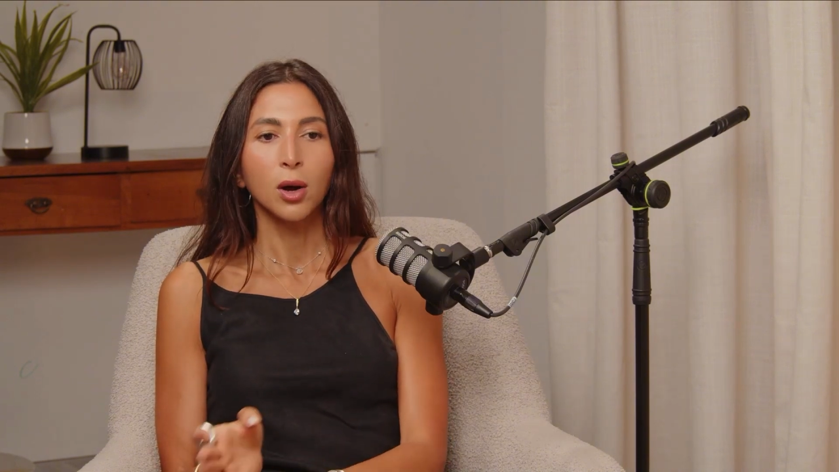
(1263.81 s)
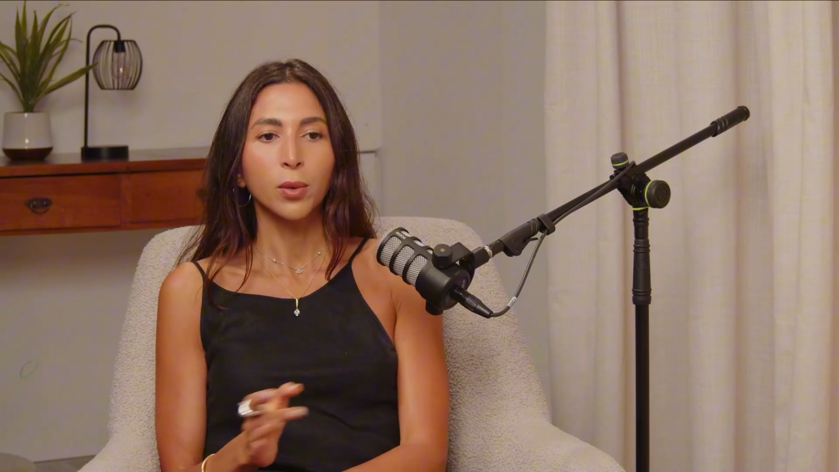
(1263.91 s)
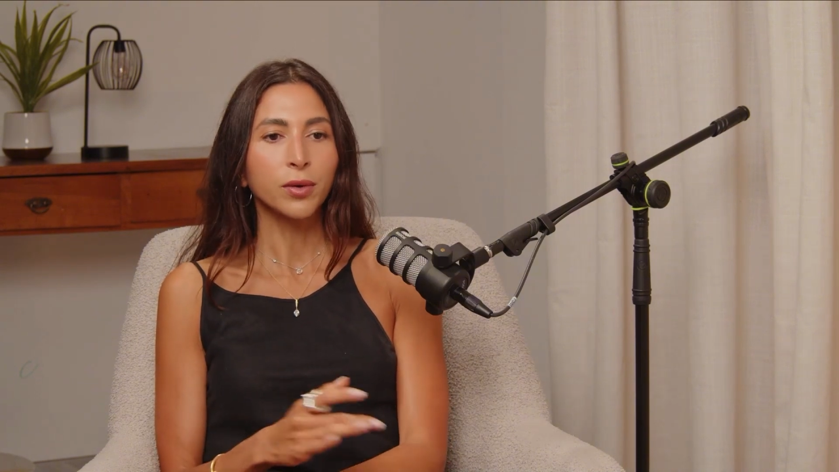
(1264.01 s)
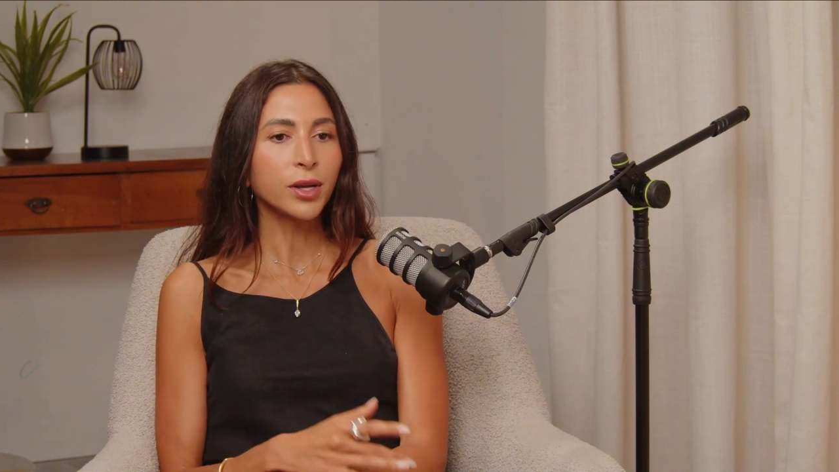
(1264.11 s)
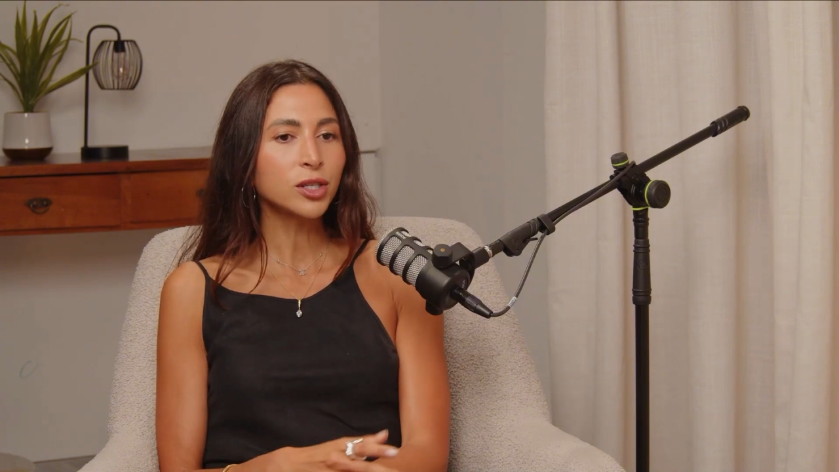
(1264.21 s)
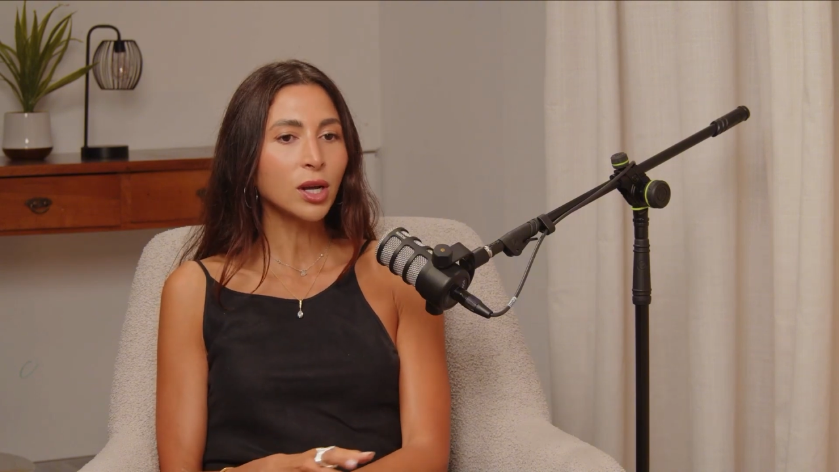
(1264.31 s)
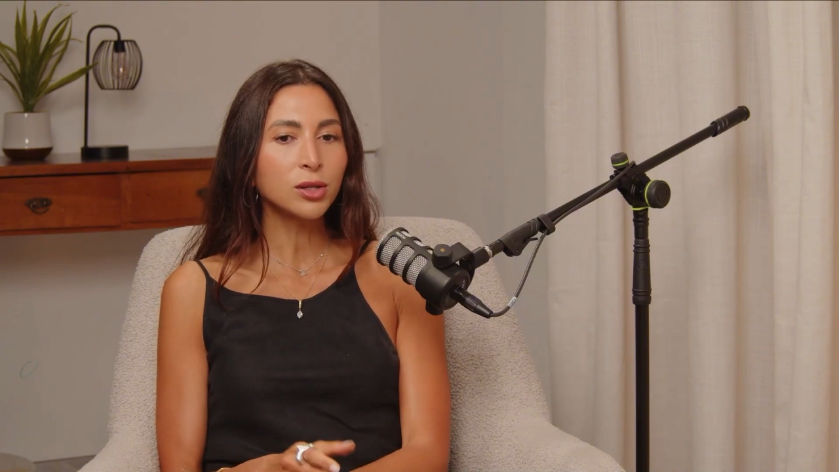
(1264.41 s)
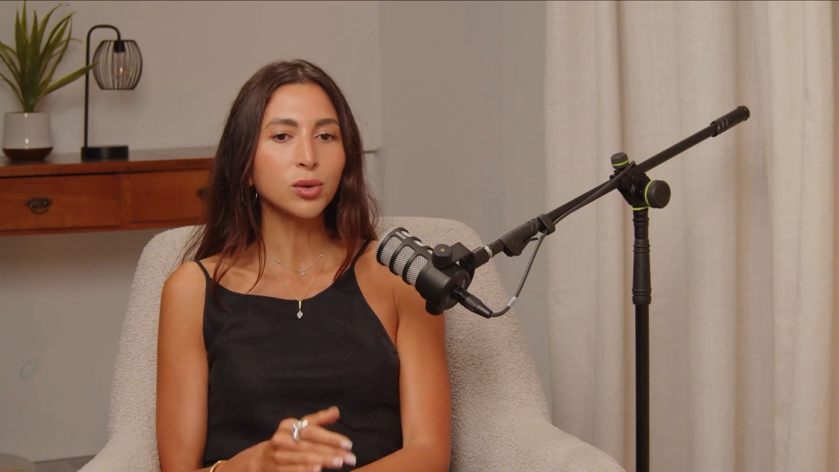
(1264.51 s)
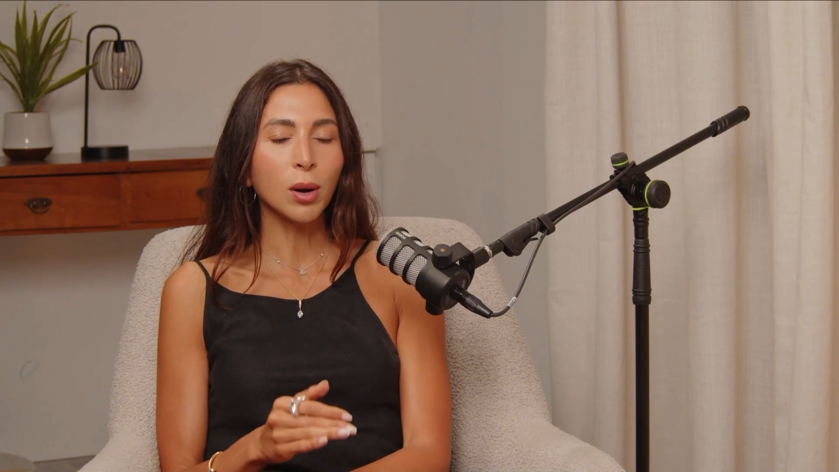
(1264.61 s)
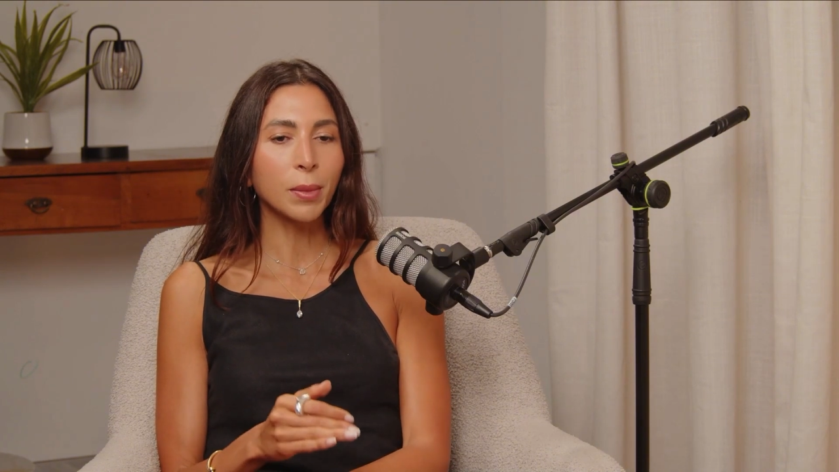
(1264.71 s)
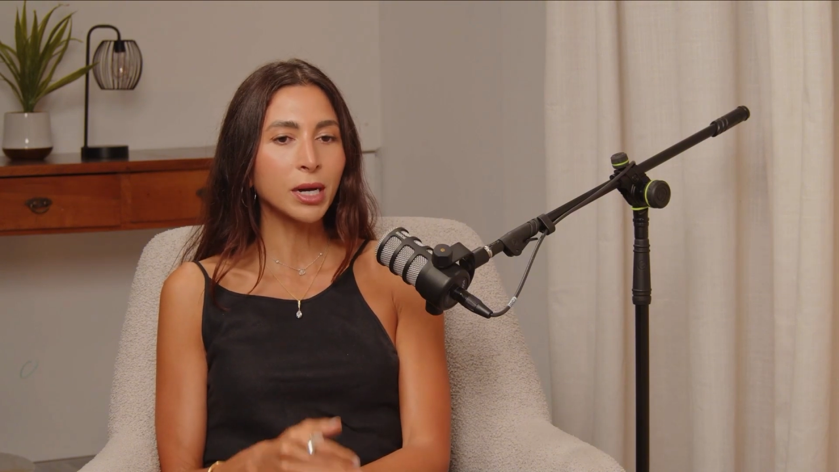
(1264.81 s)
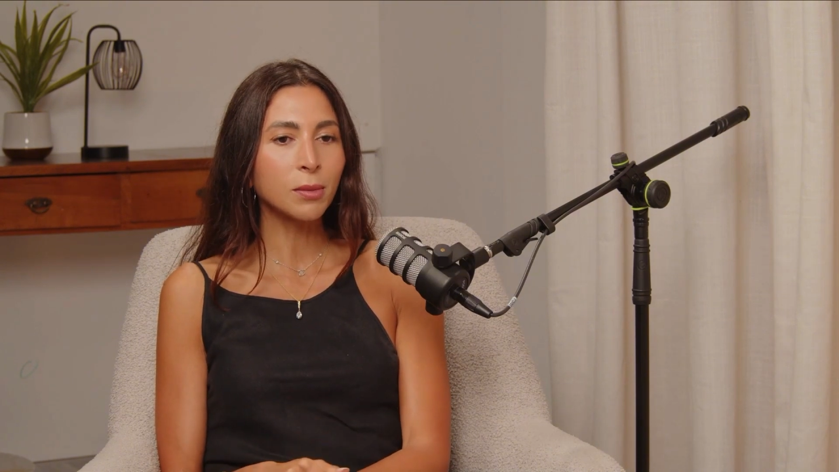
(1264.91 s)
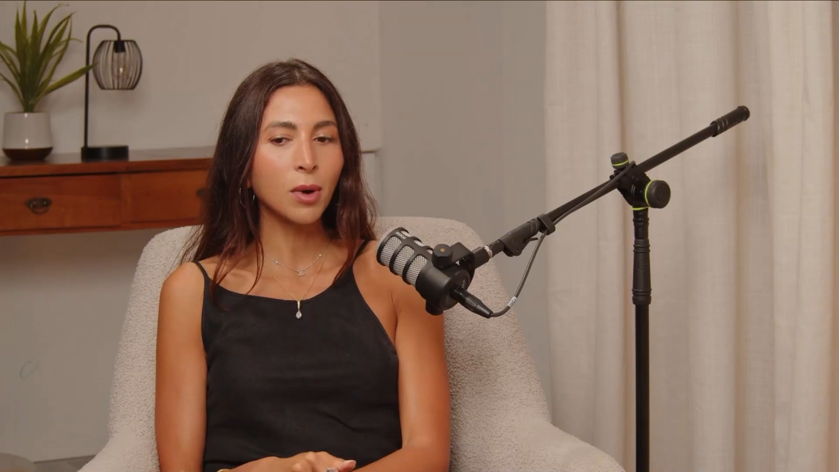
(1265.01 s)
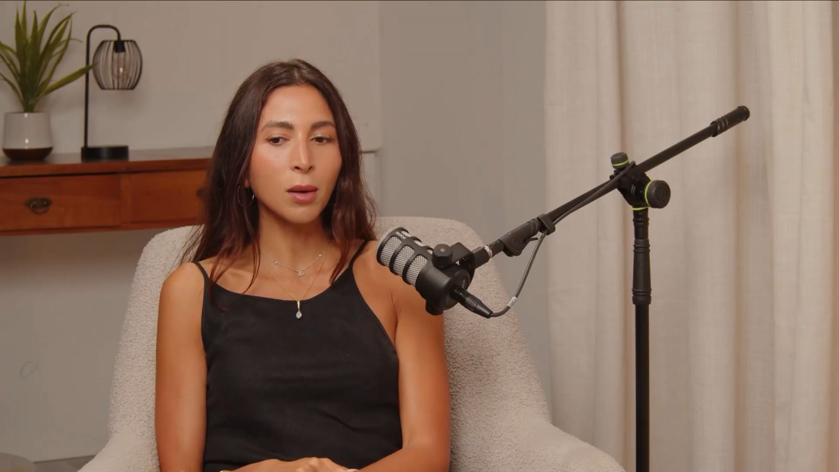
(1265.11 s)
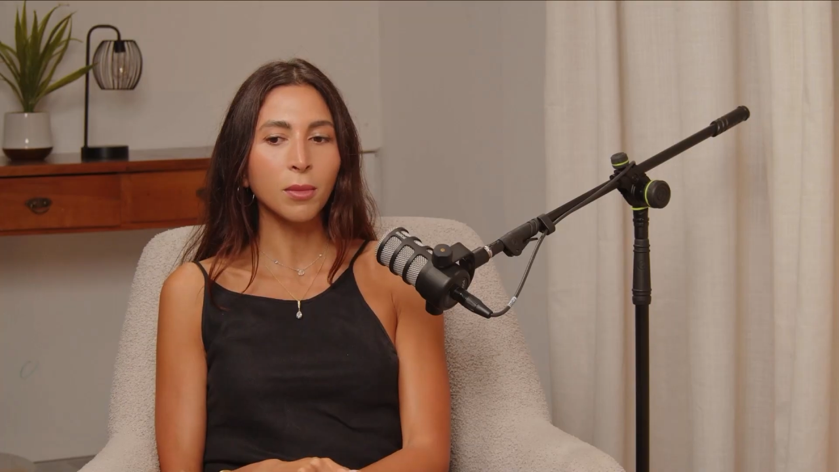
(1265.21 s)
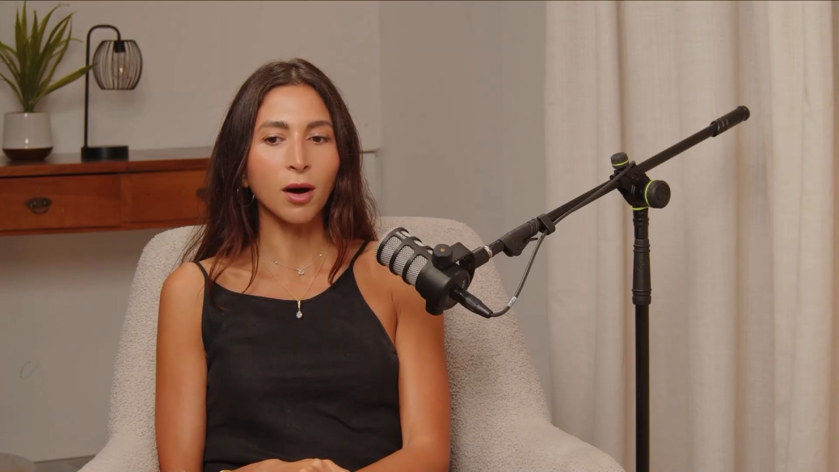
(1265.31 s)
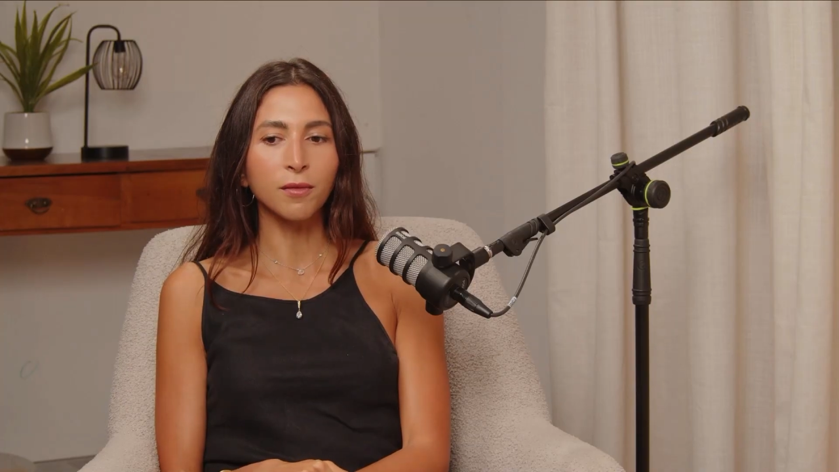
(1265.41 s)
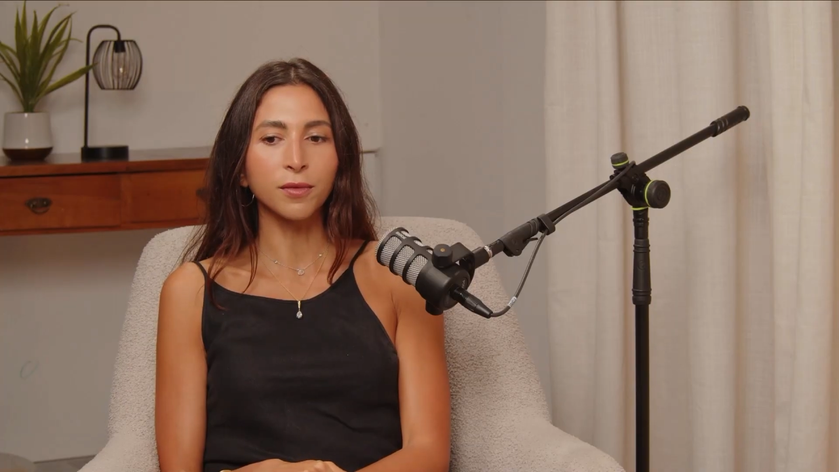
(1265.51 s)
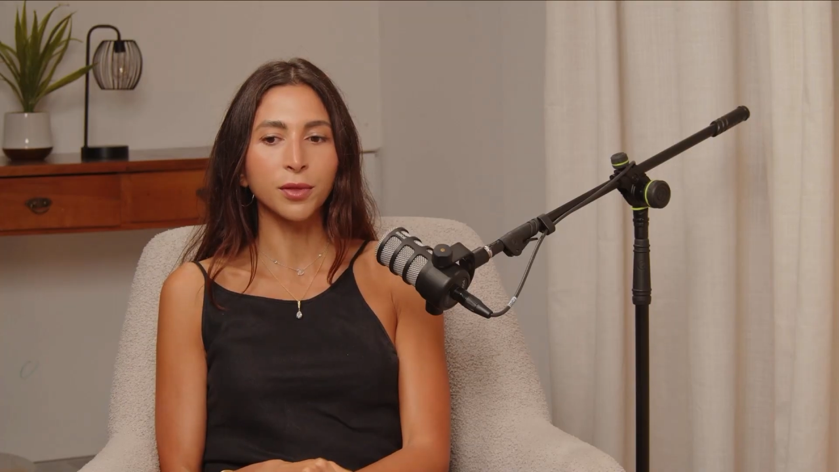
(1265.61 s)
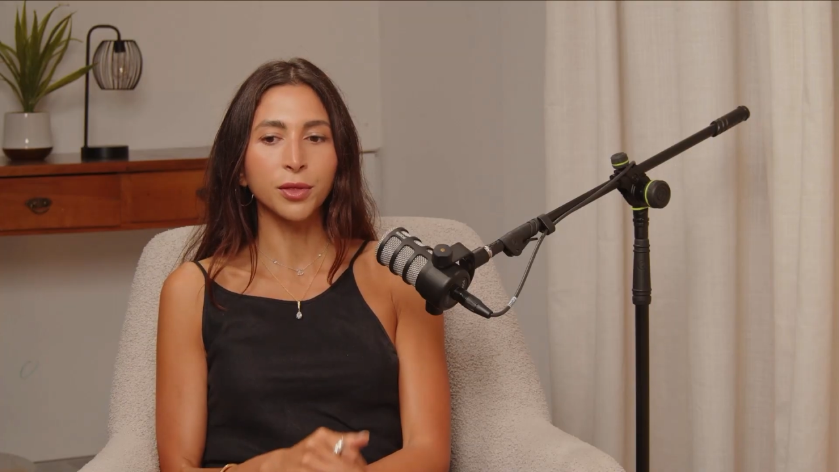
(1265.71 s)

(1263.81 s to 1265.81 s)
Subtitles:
we reached out to a minimum of